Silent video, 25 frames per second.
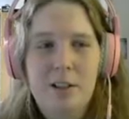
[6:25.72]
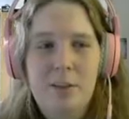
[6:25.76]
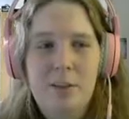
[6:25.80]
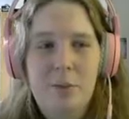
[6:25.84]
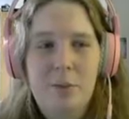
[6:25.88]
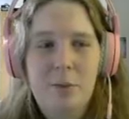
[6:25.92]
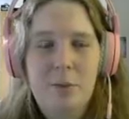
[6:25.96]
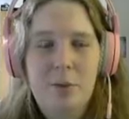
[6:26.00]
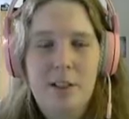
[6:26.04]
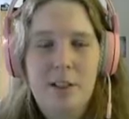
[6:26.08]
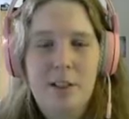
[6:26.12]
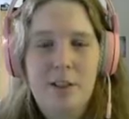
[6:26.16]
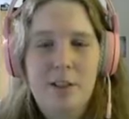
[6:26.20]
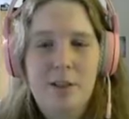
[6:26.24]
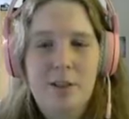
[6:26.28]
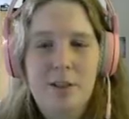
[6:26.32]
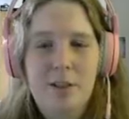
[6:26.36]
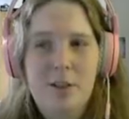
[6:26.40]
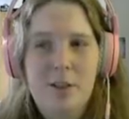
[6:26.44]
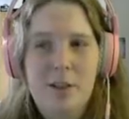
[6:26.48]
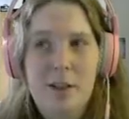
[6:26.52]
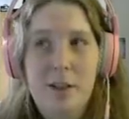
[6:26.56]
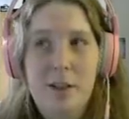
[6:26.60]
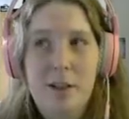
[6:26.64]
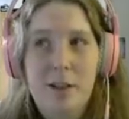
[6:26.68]

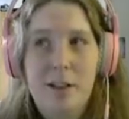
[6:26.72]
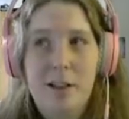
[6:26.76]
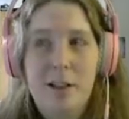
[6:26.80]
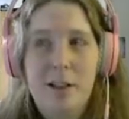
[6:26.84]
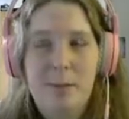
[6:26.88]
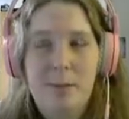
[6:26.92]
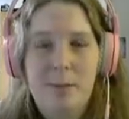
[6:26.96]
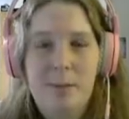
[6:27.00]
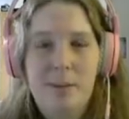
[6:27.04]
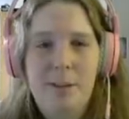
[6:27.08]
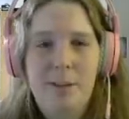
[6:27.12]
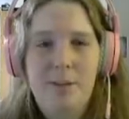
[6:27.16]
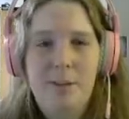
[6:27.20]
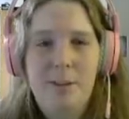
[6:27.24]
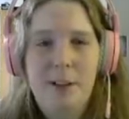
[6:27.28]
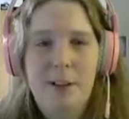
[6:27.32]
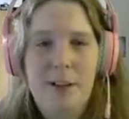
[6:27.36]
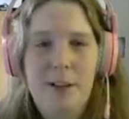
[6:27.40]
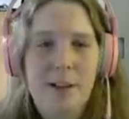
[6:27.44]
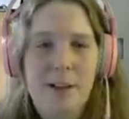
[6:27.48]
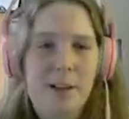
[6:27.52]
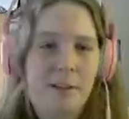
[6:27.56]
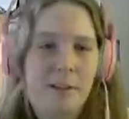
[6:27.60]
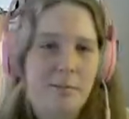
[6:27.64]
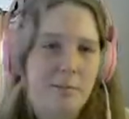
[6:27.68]
which I believe
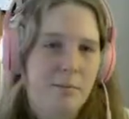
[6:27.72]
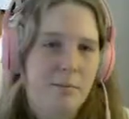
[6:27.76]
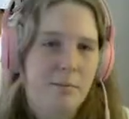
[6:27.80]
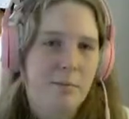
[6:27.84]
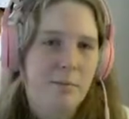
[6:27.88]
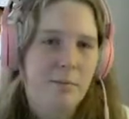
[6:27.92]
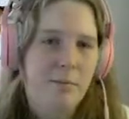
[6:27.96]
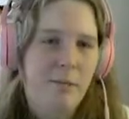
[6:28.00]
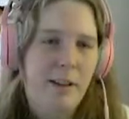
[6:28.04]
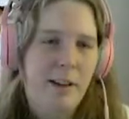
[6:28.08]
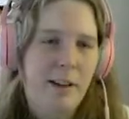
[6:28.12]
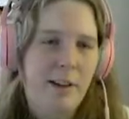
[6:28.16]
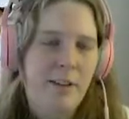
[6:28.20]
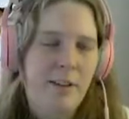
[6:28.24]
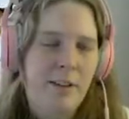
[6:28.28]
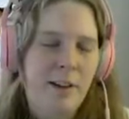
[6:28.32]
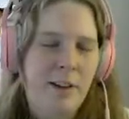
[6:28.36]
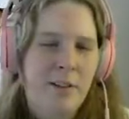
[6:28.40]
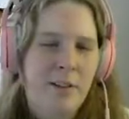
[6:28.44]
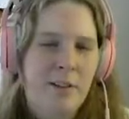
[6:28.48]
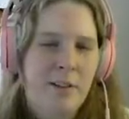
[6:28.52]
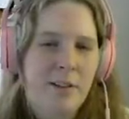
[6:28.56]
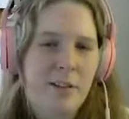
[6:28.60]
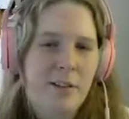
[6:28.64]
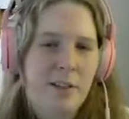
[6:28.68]
they
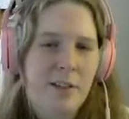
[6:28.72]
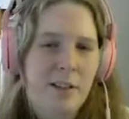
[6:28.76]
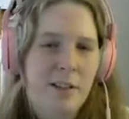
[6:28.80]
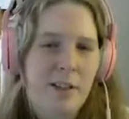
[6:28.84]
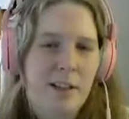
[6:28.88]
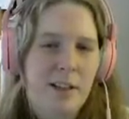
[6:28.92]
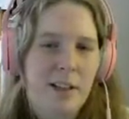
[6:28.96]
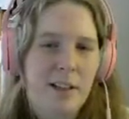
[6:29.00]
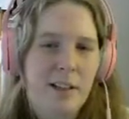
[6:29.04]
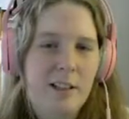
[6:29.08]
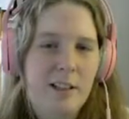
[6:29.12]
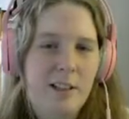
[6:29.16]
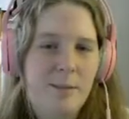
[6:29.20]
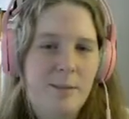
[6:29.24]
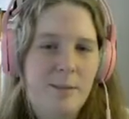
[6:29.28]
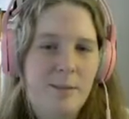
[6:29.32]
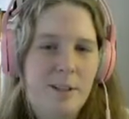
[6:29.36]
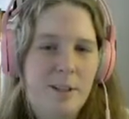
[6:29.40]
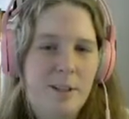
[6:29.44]
around, at least on my